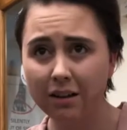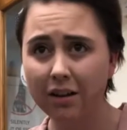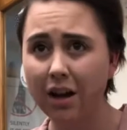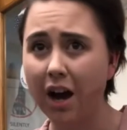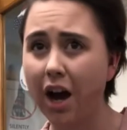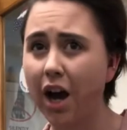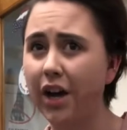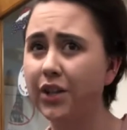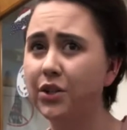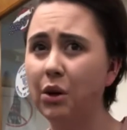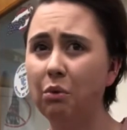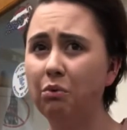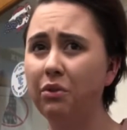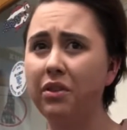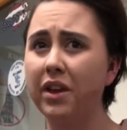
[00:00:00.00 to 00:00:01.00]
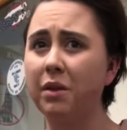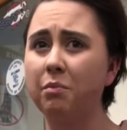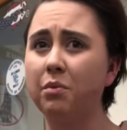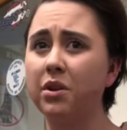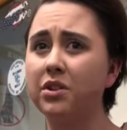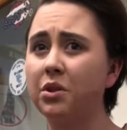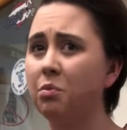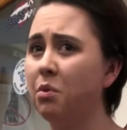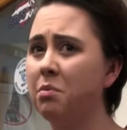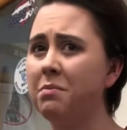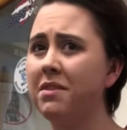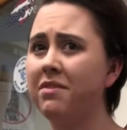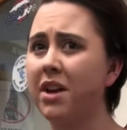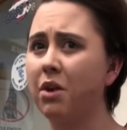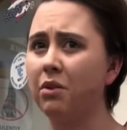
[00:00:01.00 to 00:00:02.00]
I don't think Britain would
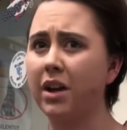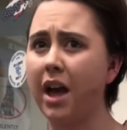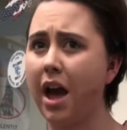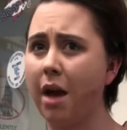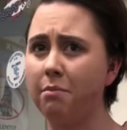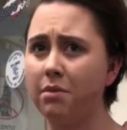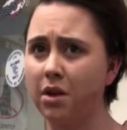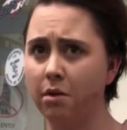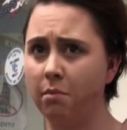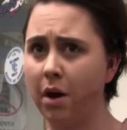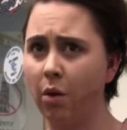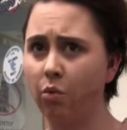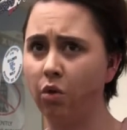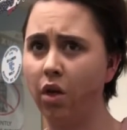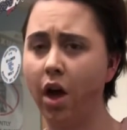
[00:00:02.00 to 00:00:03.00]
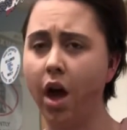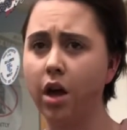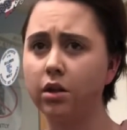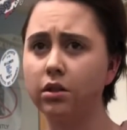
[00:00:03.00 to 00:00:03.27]
be very happy about that.